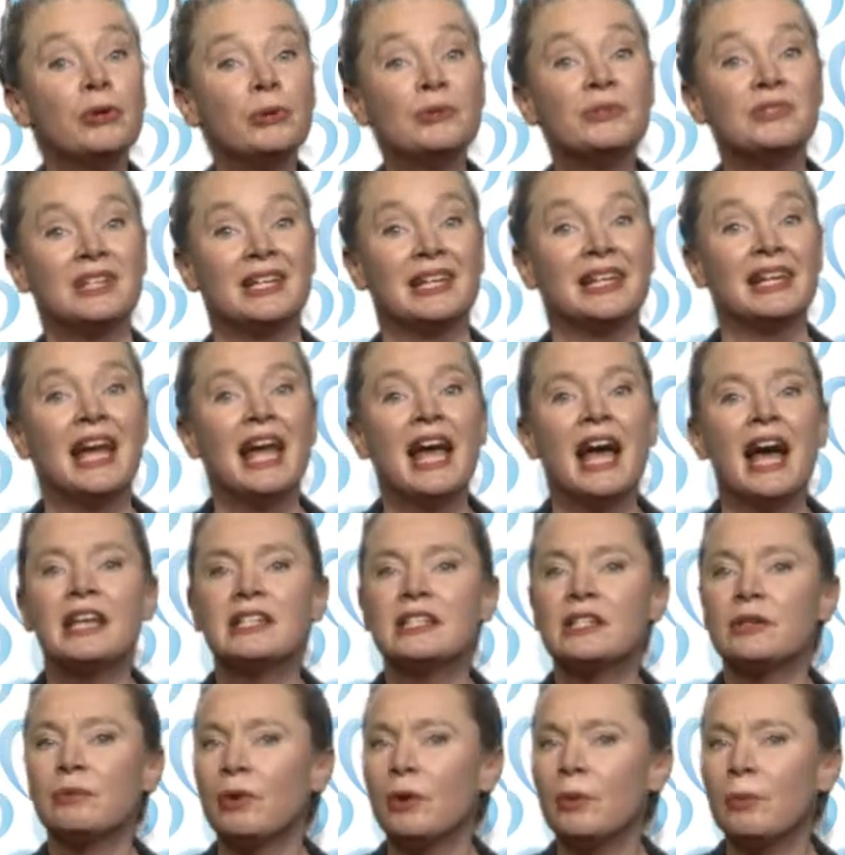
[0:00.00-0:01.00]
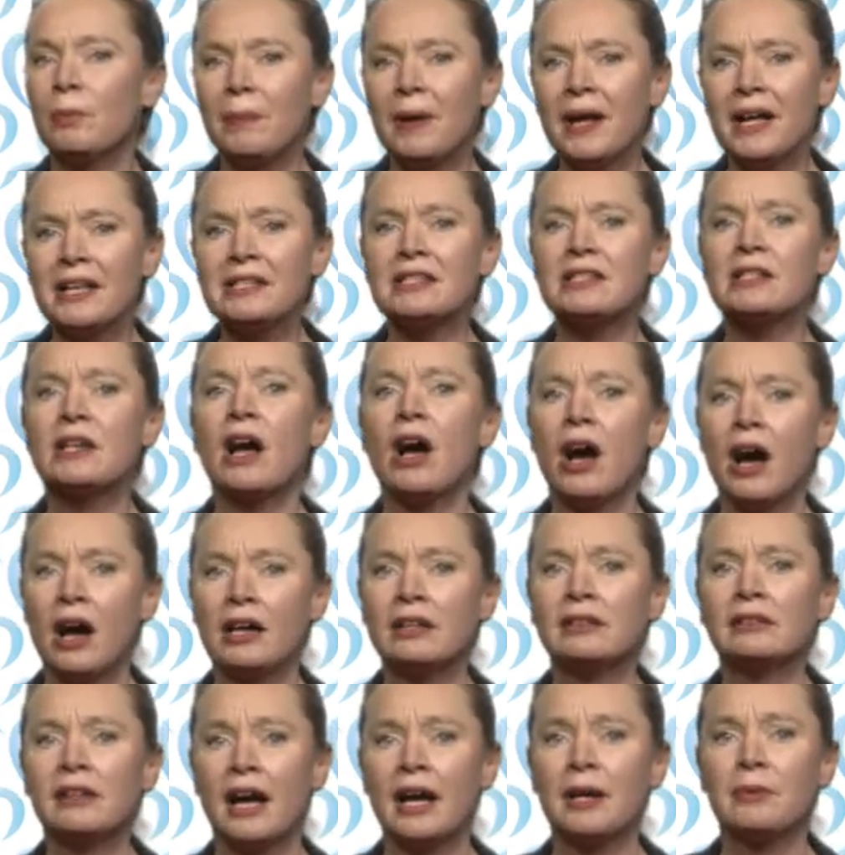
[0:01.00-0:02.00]
Proozy has a robust
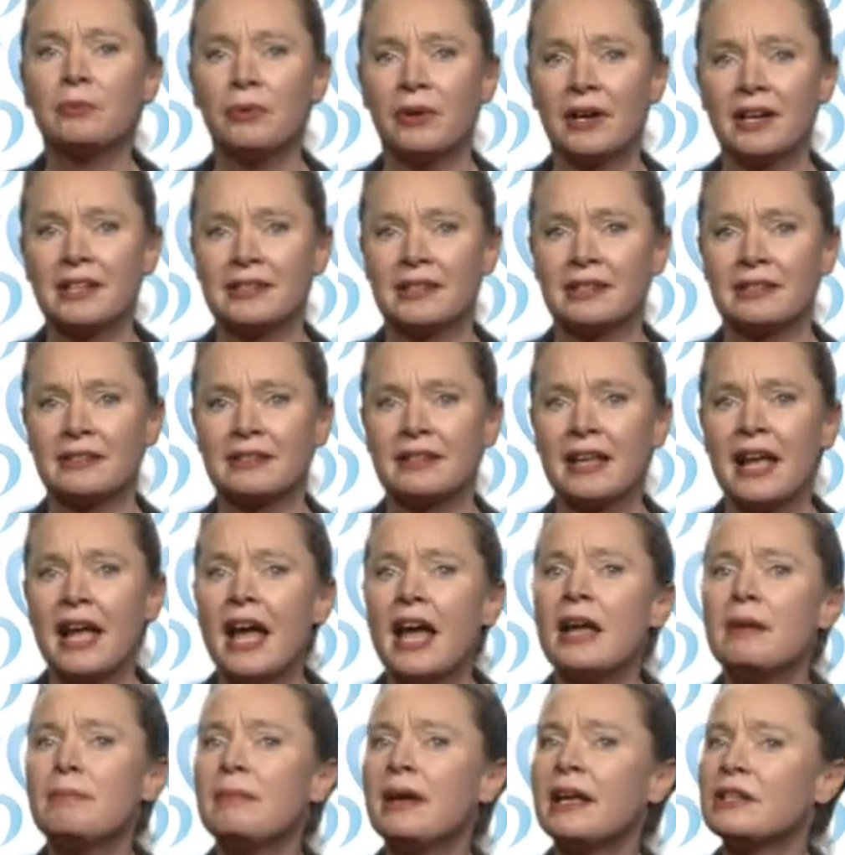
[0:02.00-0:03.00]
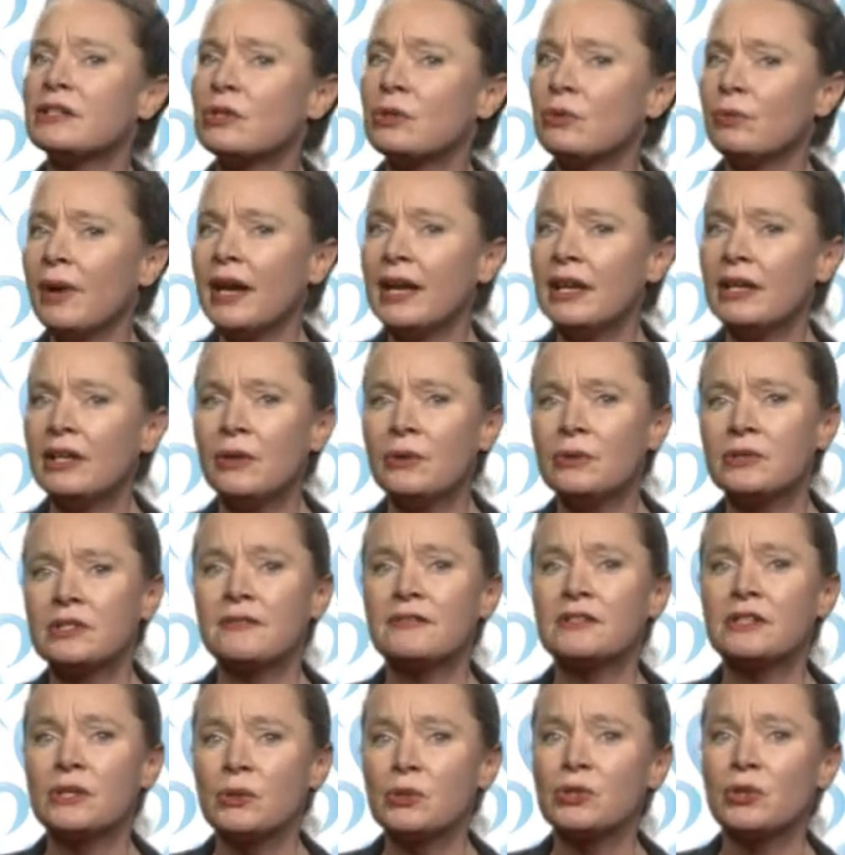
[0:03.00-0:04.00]
online presence and makes great
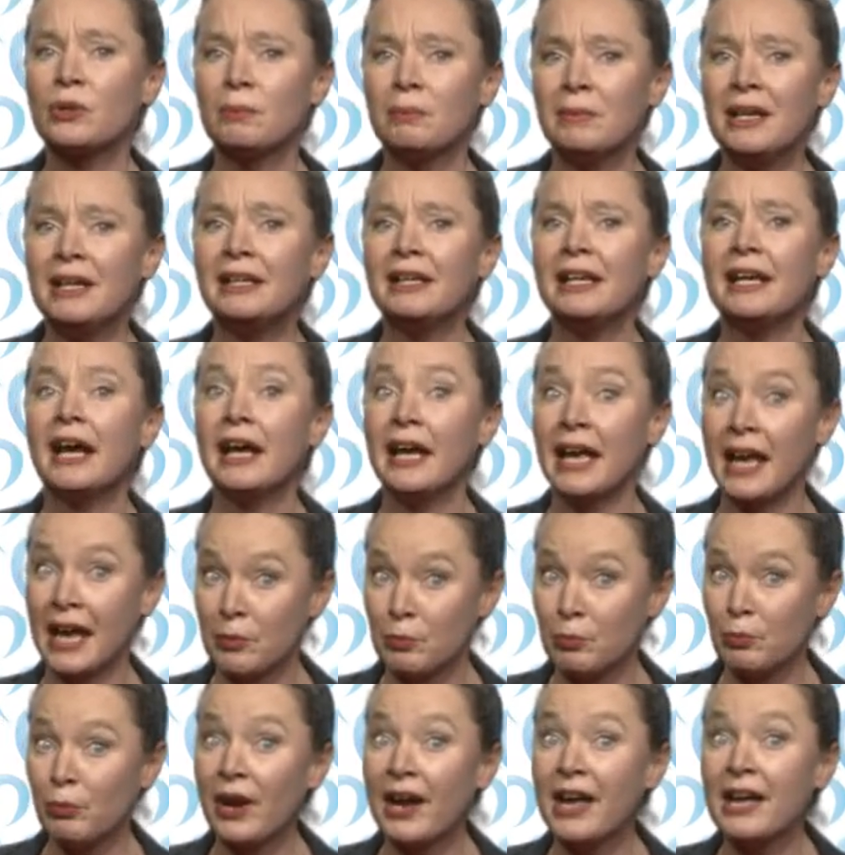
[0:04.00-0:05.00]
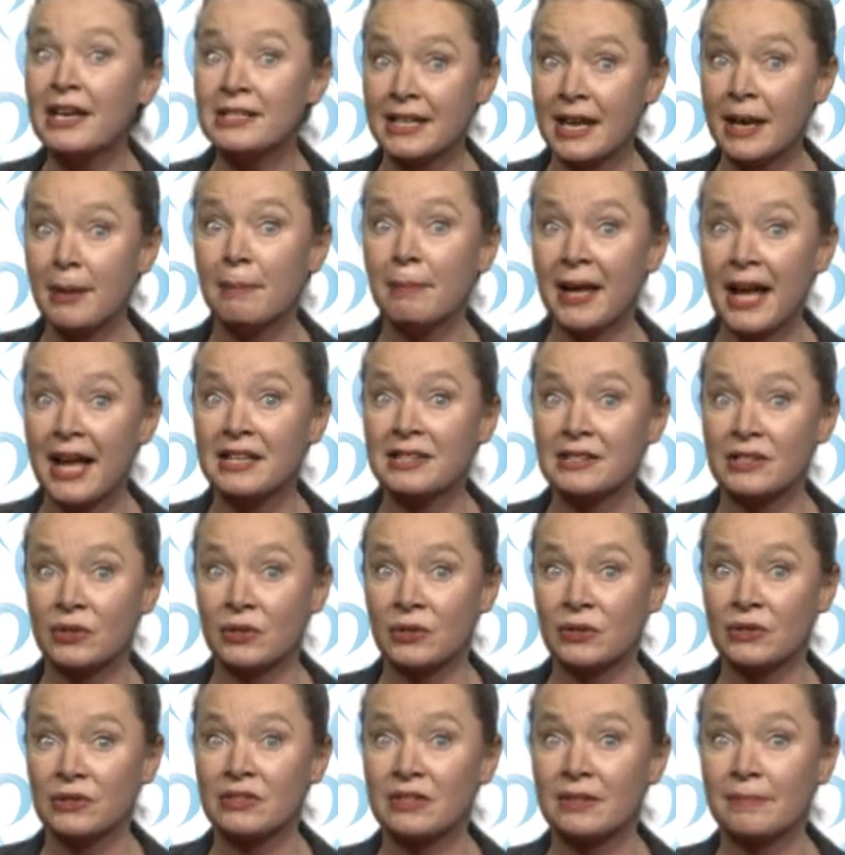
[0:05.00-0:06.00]
use of social media and brand
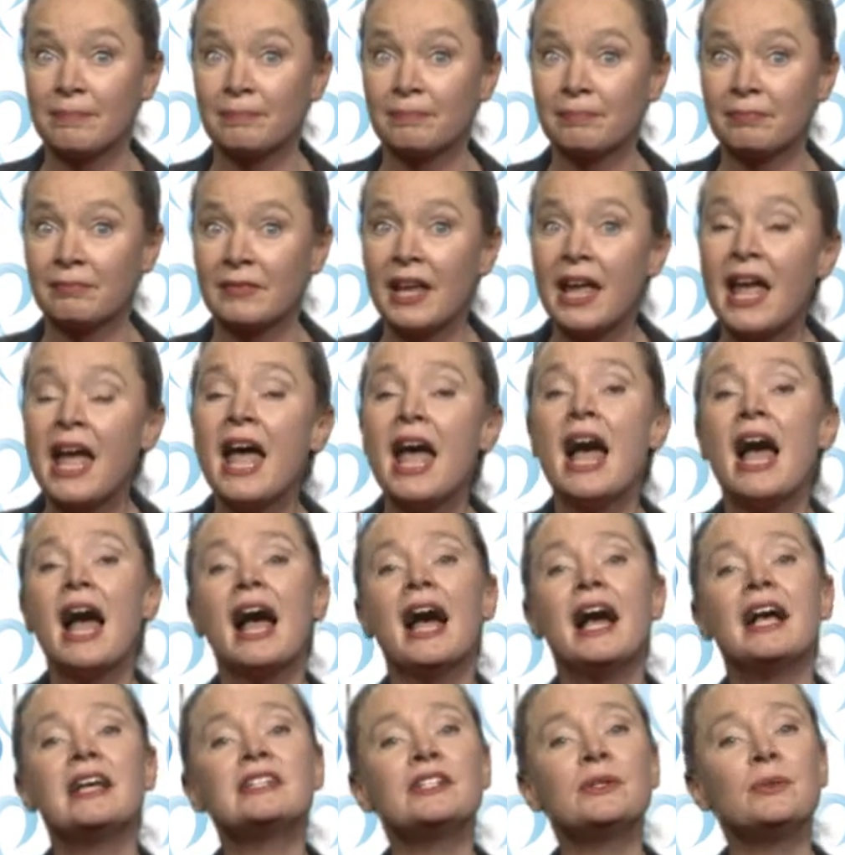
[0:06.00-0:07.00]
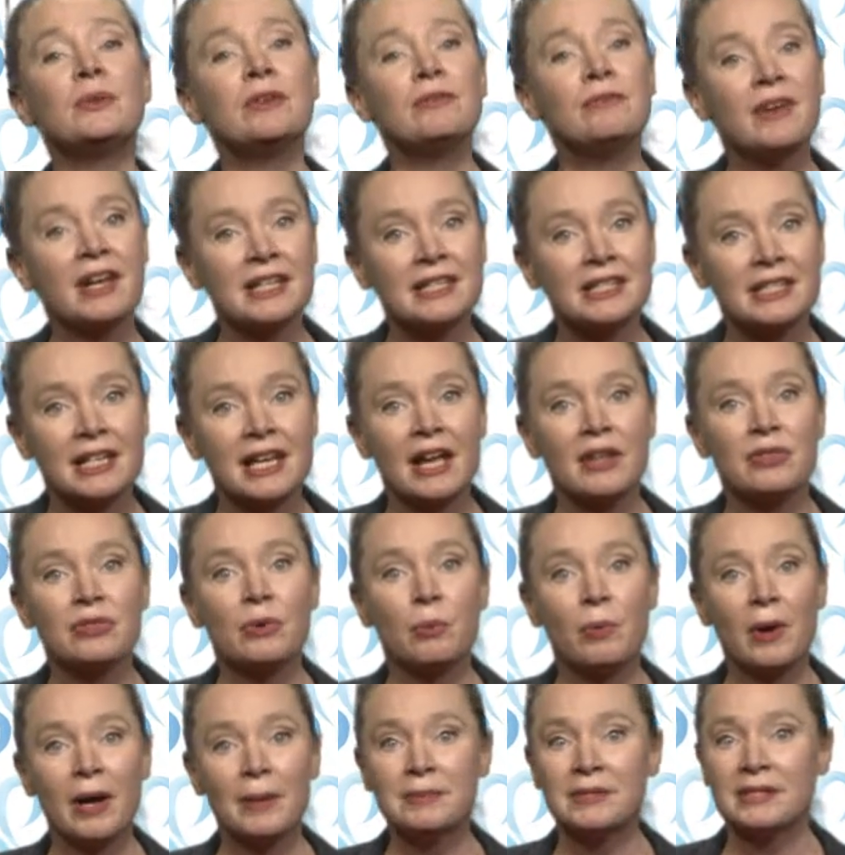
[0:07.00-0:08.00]
ambassadors. As you
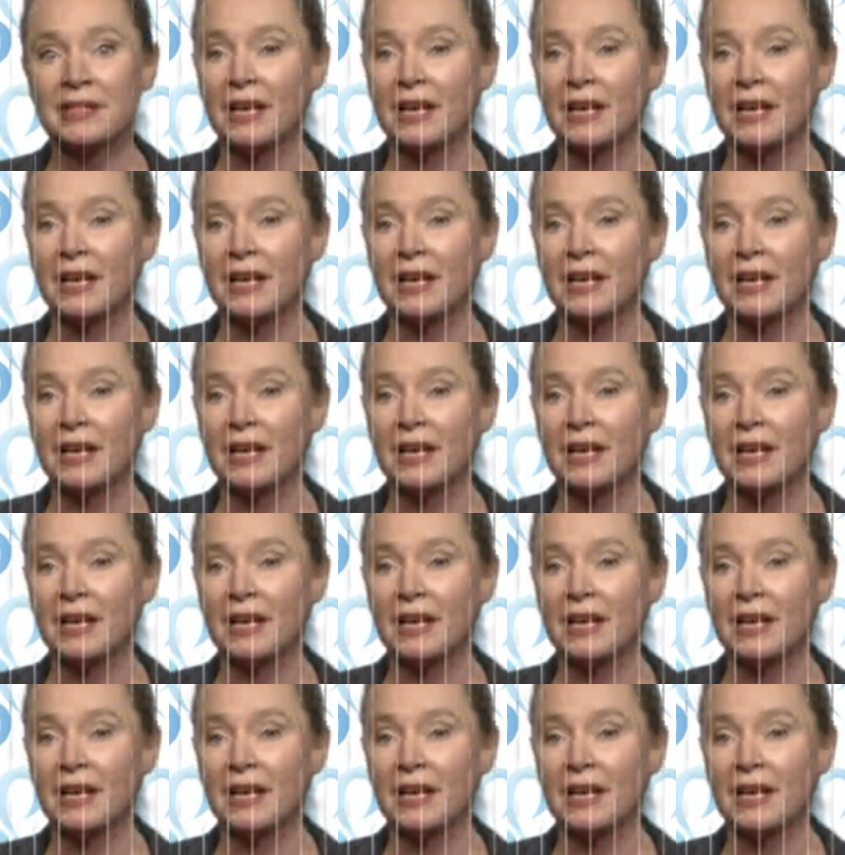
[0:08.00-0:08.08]
investigate the